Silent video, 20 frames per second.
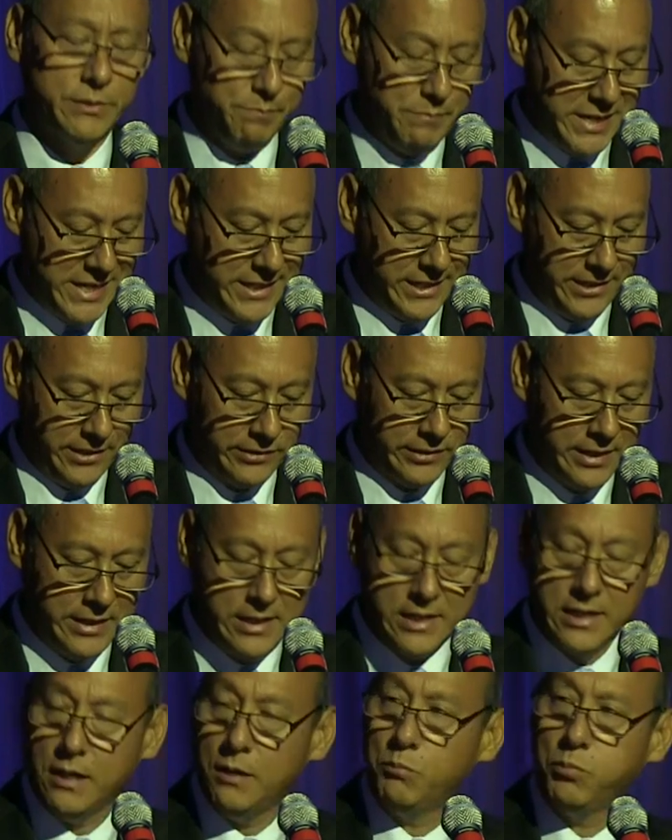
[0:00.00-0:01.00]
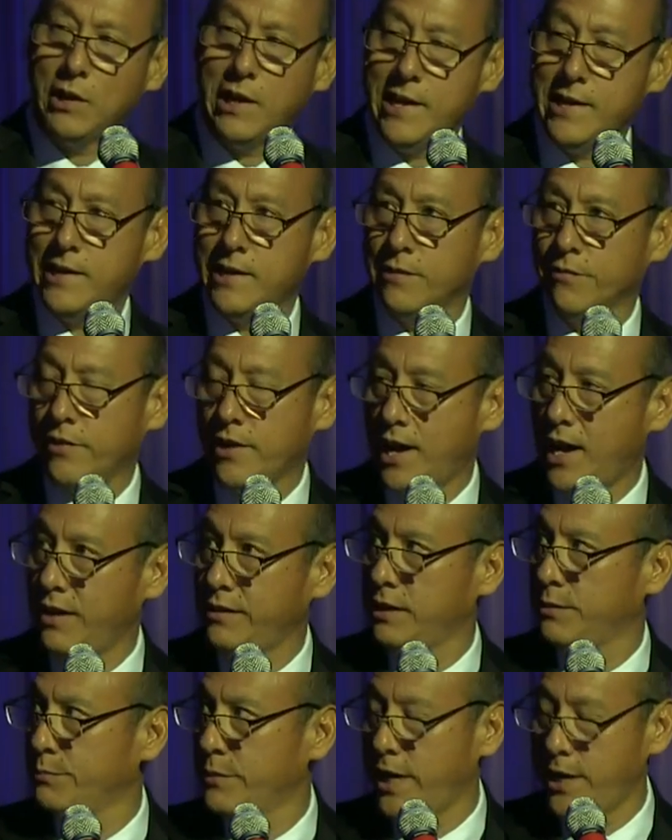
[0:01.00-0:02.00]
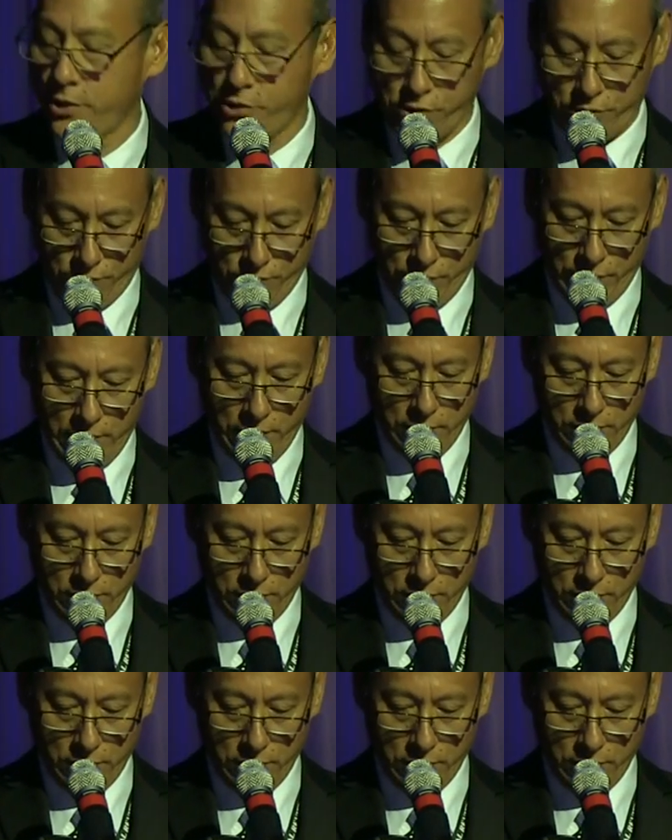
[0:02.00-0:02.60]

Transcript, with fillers: was immediate. A blanket of condemnation